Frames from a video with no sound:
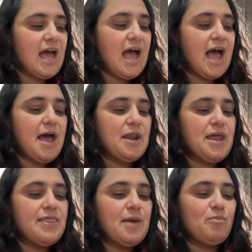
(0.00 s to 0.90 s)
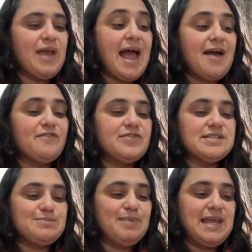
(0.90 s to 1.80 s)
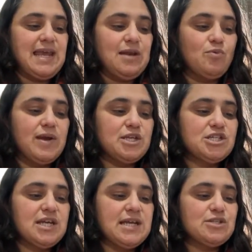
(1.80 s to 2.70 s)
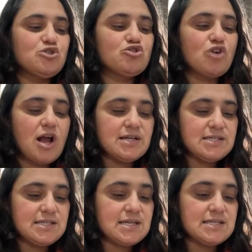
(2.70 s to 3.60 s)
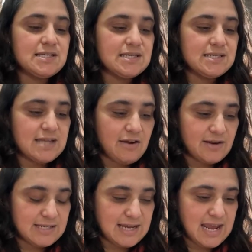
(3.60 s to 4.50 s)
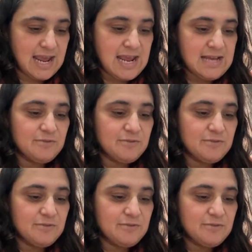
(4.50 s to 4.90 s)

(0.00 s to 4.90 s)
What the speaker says: And then we have the spleen, which is trust and sincerity.